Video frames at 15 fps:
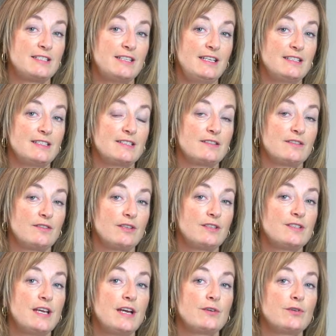scenes, the
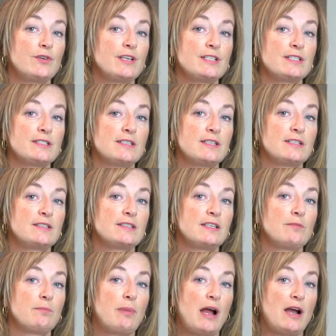terror incident
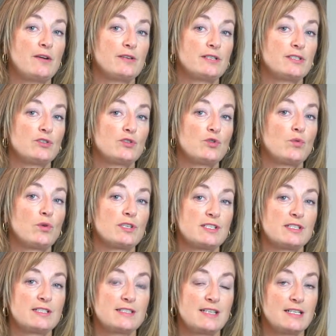in Paris towards
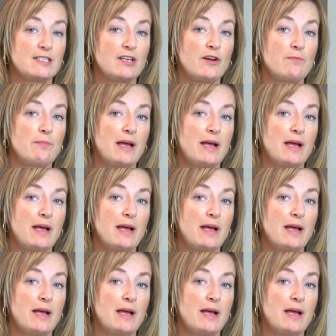the satire